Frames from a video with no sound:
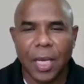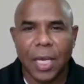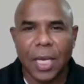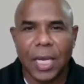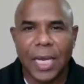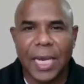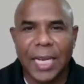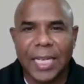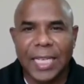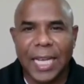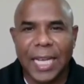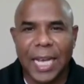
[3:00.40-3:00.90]

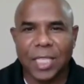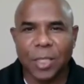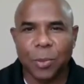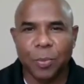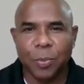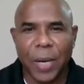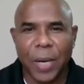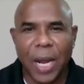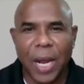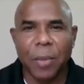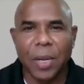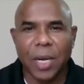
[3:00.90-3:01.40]
It has
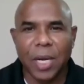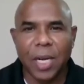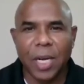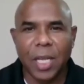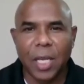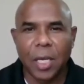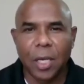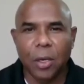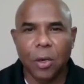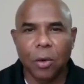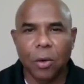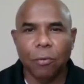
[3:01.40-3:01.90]

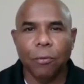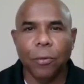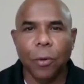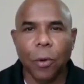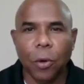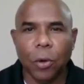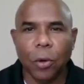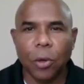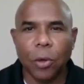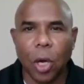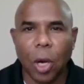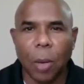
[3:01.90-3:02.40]
primarily
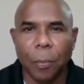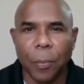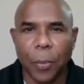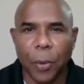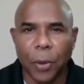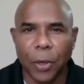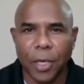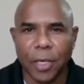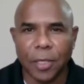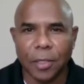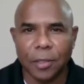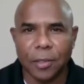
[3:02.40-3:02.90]
four
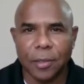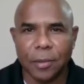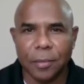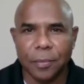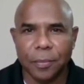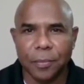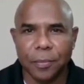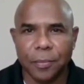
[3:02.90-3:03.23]
components.